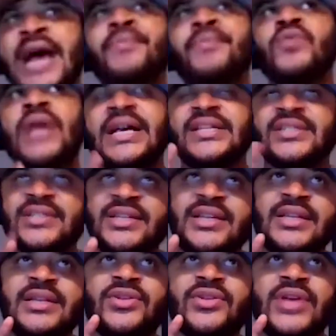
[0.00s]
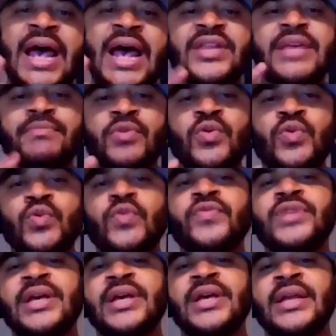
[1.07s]
has seen how they moved
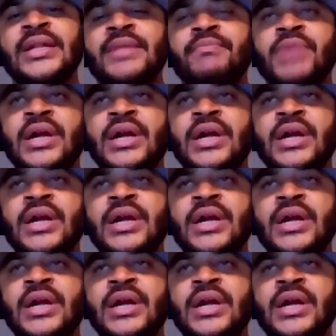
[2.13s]
and the money